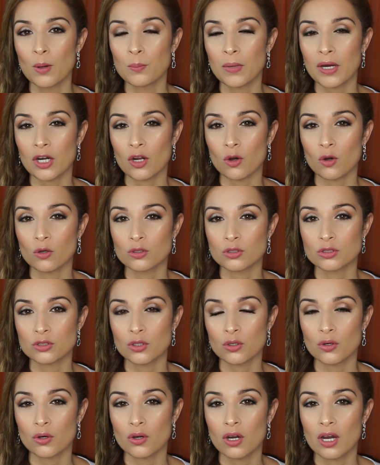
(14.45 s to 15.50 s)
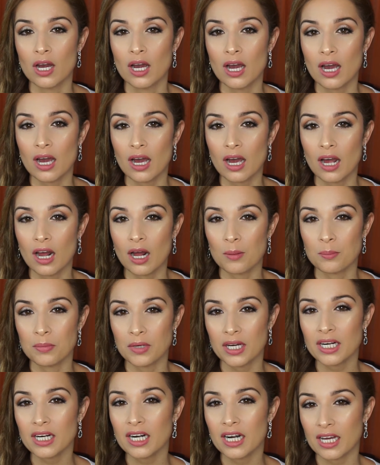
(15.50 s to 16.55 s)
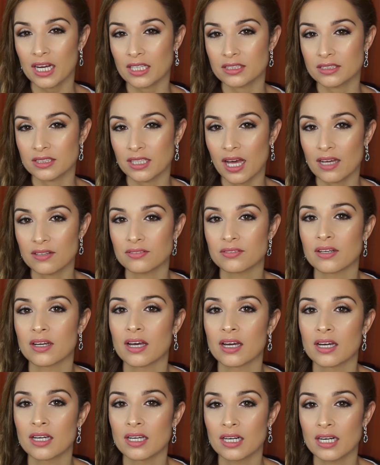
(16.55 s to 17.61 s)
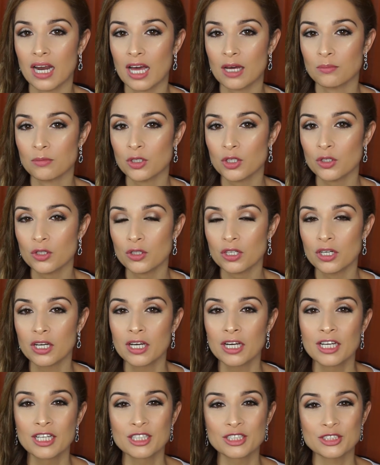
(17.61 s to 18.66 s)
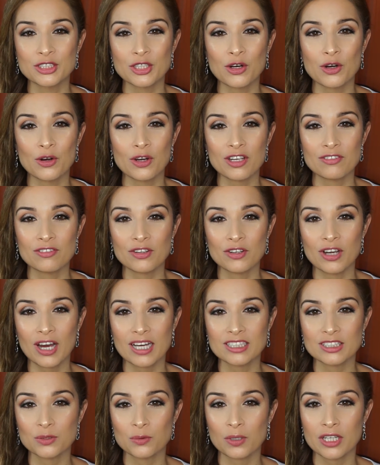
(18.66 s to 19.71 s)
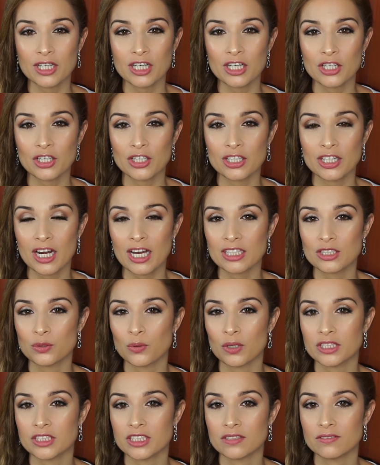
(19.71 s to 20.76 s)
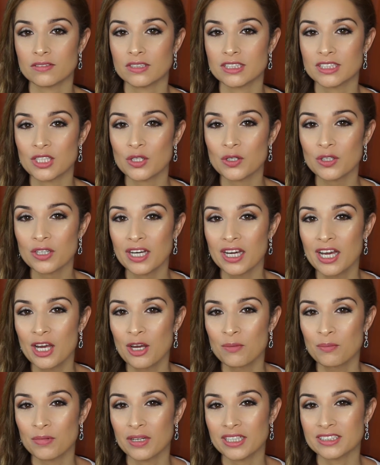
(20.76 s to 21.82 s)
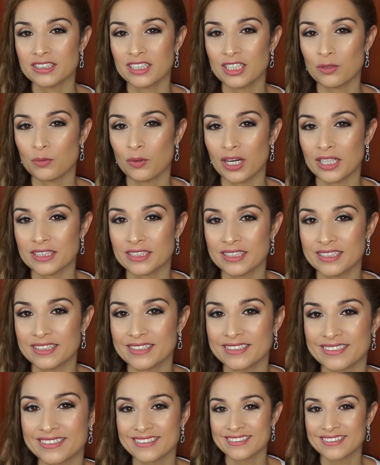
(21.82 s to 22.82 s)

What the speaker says: but also kind of like a soft glam look. So if you guys wanna learn how to achieve this look, please keep watching.